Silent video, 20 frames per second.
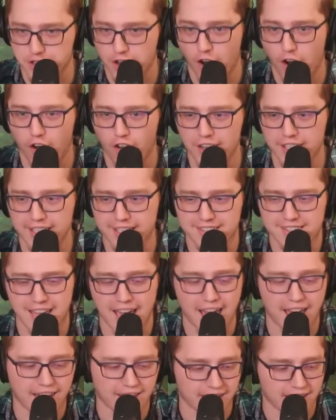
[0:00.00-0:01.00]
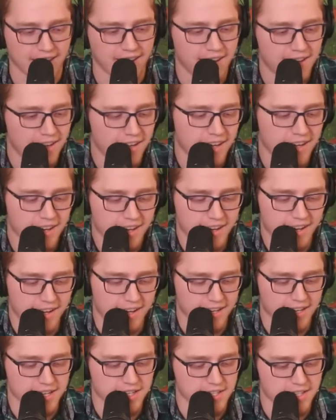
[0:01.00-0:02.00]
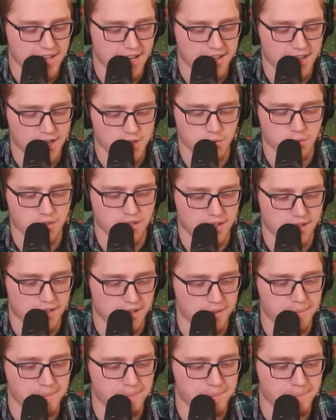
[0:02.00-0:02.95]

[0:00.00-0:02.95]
calling it tanking. I guess that's what the